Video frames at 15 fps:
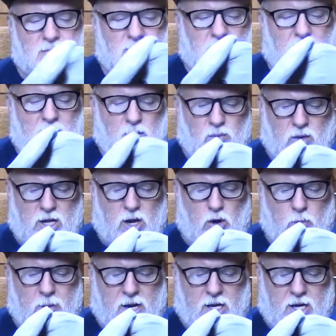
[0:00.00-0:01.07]
I really
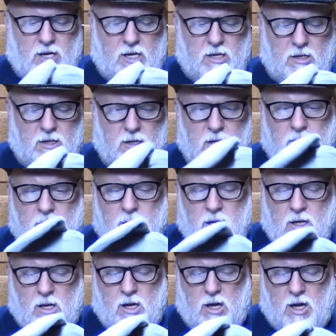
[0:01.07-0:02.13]
hope I didn't,
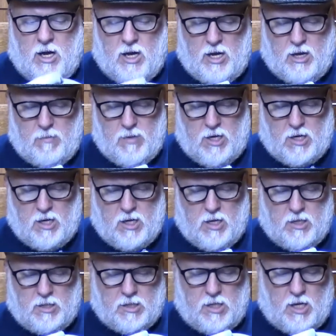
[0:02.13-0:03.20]

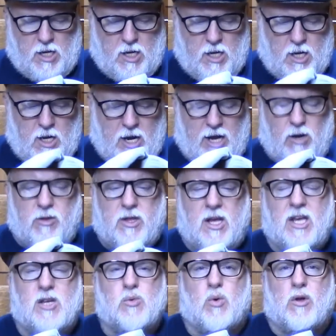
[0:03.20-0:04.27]
because I don't think
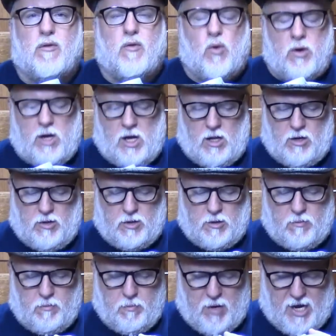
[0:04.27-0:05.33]
he's worth $4.
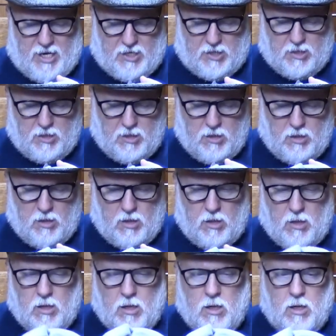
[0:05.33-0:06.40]
But
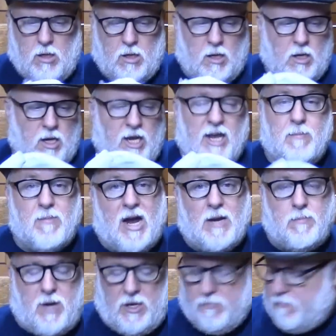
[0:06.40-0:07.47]
it might
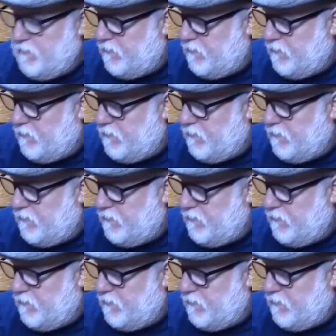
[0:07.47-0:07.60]
be.